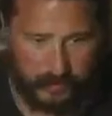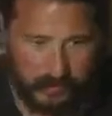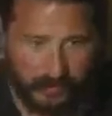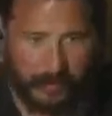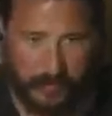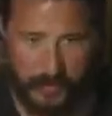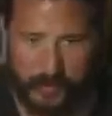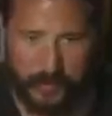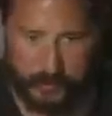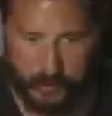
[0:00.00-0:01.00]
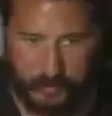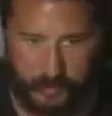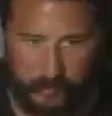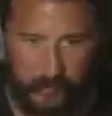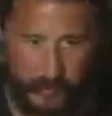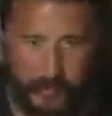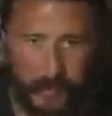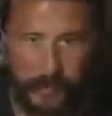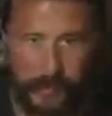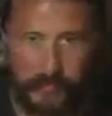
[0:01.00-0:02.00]
something. I don't want to shut
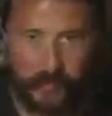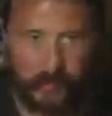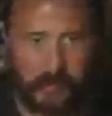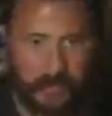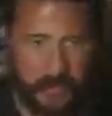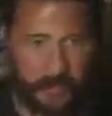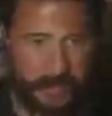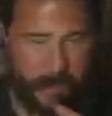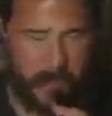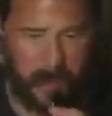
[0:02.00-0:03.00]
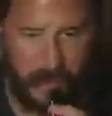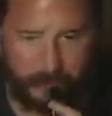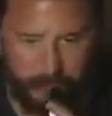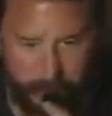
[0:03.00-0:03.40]
them out, um,